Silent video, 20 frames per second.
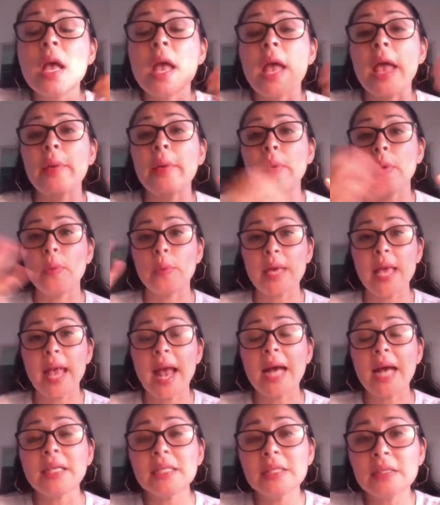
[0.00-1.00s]
And when we
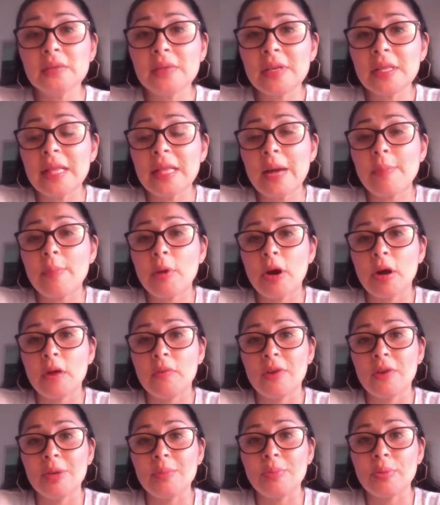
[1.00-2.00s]
activate that part
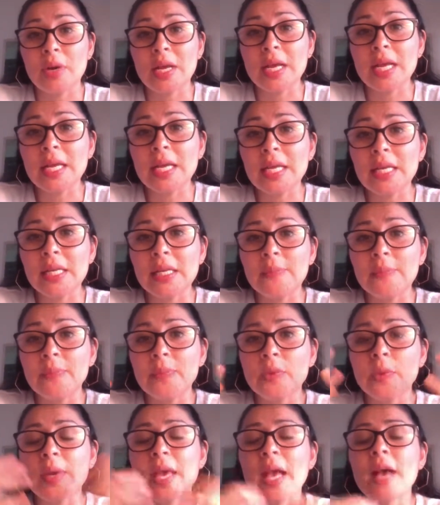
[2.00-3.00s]
of our brain,
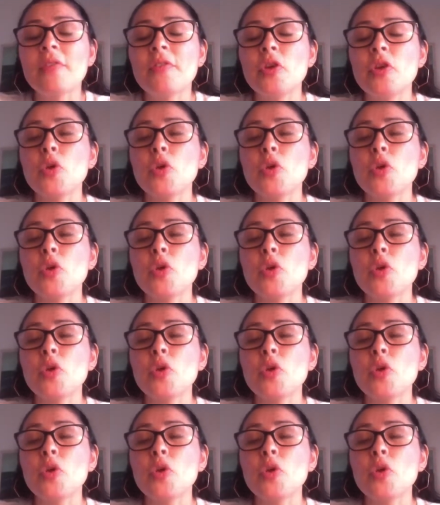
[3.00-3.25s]
we have a